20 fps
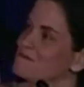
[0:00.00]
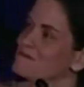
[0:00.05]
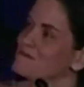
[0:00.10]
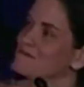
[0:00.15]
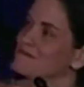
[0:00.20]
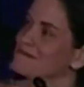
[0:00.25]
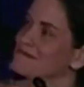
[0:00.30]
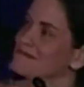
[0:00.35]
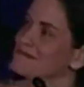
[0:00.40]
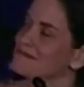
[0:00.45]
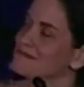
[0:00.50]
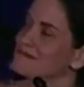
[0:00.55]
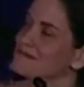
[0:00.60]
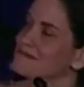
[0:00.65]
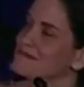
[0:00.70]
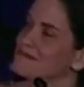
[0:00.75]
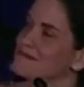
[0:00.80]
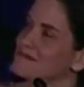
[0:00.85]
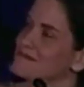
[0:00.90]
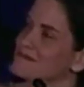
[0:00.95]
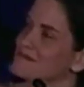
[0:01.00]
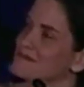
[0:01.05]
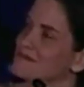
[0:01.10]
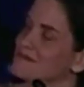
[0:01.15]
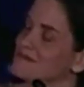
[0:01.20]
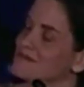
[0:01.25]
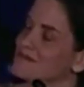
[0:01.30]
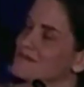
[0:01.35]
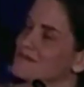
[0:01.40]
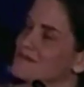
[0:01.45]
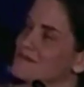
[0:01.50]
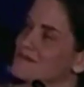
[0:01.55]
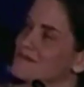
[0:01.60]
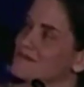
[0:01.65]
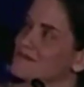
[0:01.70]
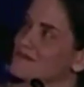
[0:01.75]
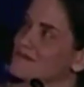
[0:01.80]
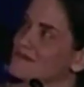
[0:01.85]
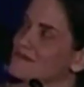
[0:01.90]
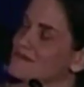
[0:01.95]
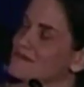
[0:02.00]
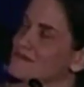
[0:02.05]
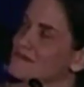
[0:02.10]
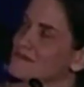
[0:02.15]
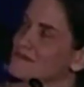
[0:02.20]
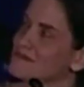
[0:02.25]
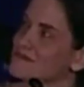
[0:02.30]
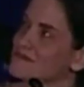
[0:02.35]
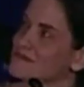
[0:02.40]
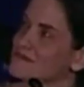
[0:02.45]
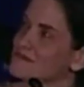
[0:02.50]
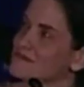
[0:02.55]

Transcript: No one is speaking in this clip.